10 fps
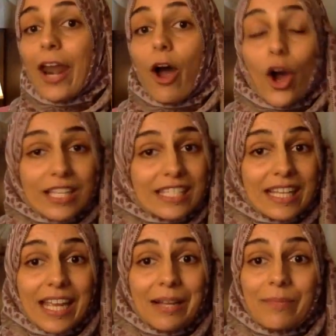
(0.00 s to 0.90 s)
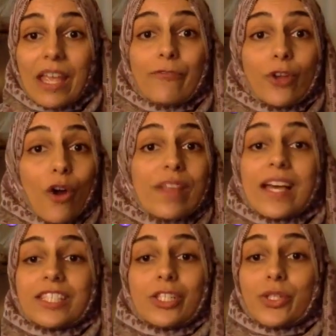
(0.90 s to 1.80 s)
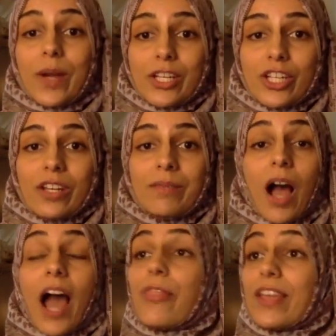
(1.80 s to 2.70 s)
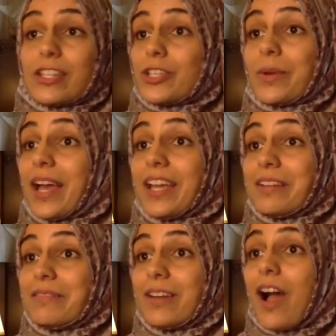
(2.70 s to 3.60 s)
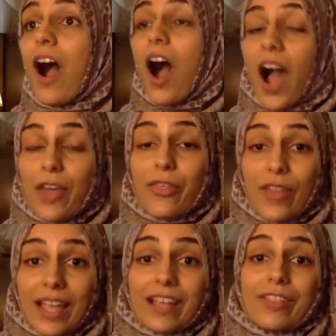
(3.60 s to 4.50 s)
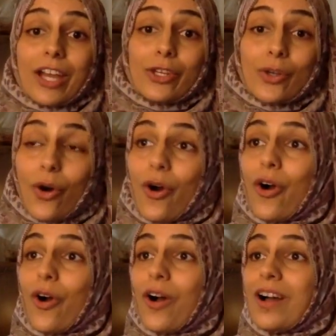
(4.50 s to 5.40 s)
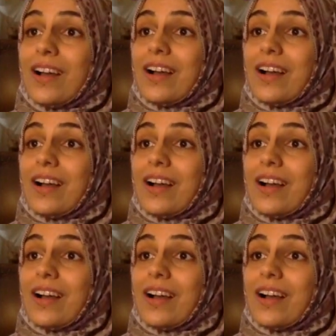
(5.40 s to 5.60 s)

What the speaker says: And honestly, if you're in that situation, I think it's okay. I think that your